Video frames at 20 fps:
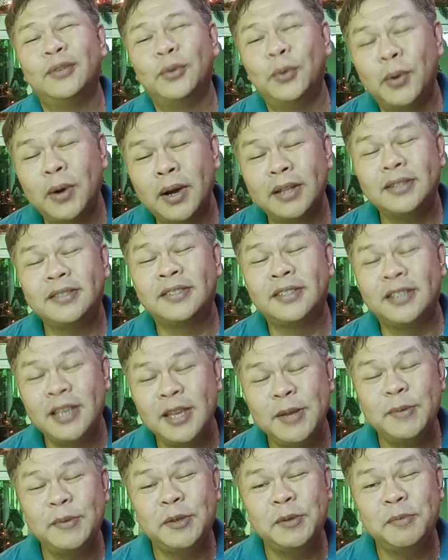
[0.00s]
what
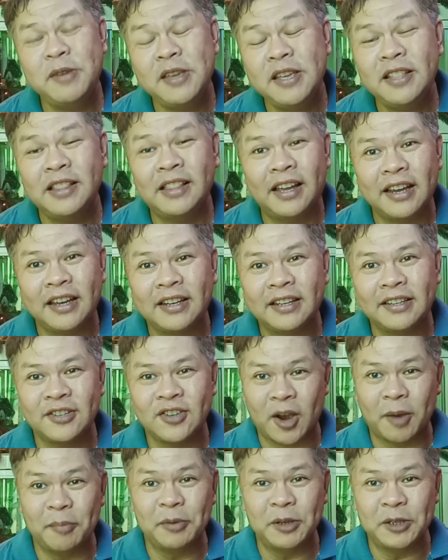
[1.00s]
seemed to be like a
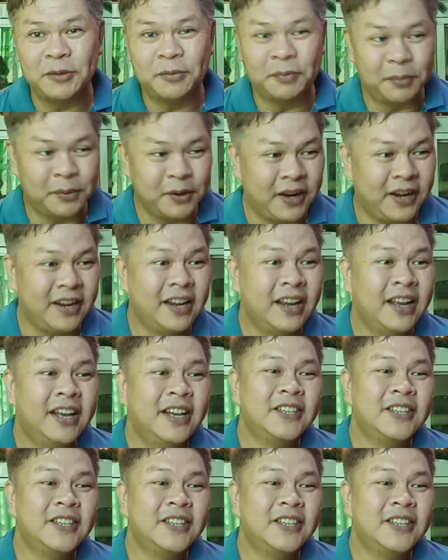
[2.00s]
shopping spree.